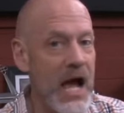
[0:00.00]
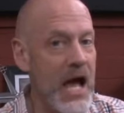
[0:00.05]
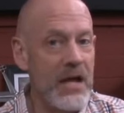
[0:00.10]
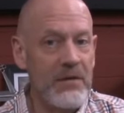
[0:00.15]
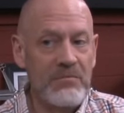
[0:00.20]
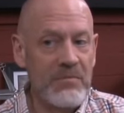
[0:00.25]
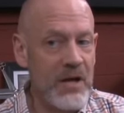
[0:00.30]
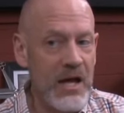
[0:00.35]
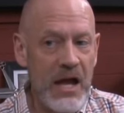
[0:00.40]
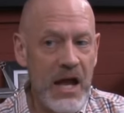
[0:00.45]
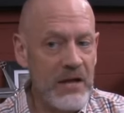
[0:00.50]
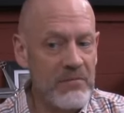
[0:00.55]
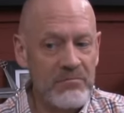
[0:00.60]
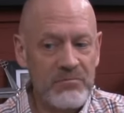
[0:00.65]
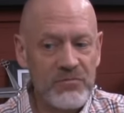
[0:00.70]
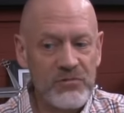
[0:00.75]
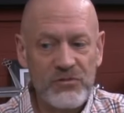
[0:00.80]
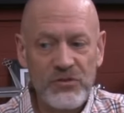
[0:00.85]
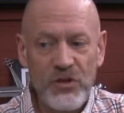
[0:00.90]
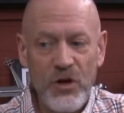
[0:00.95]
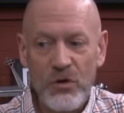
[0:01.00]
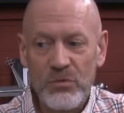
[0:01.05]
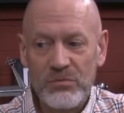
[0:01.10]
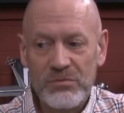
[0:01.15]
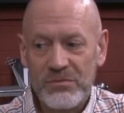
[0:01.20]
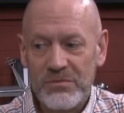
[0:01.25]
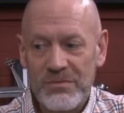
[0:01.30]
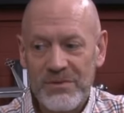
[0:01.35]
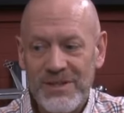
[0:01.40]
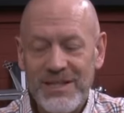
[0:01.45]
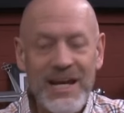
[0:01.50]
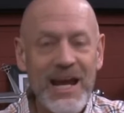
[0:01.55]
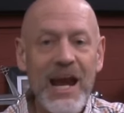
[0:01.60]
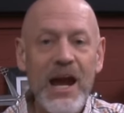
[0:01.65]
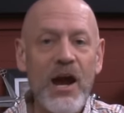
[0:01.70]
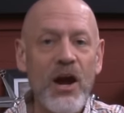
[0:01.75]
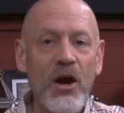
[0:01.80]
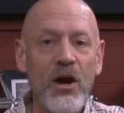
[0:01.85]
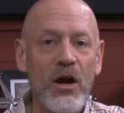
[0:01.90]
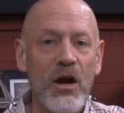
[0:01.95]
I I don't
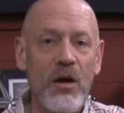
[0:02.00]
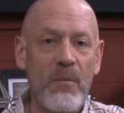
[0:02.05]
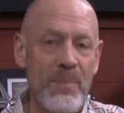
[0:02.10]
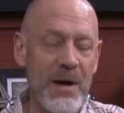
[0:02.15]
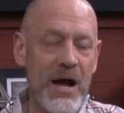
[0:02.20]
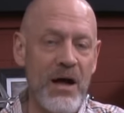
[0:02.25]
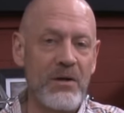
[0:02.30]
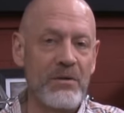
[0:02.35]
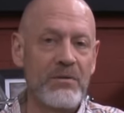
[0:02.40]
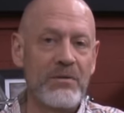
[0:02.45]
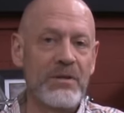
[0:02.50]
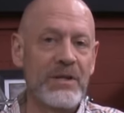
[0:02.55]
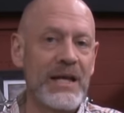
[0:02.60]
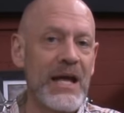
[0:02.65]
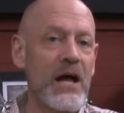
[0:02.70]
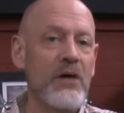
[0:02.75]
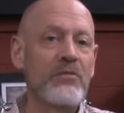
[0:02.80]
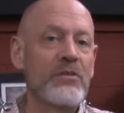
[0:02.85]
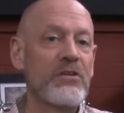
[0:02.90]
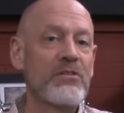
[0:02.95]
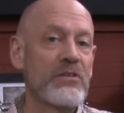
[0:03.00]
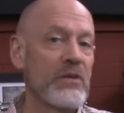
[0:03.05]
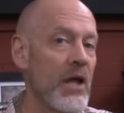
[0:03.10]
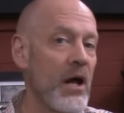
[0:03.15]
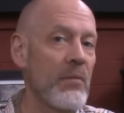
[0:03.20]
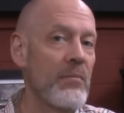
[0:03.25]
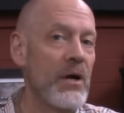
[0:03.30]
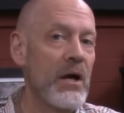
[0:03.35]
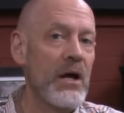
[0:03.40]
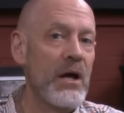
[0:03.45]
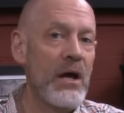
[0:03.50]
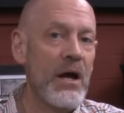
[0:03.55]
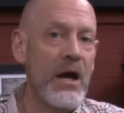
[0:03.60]
care about the Calvinist Club.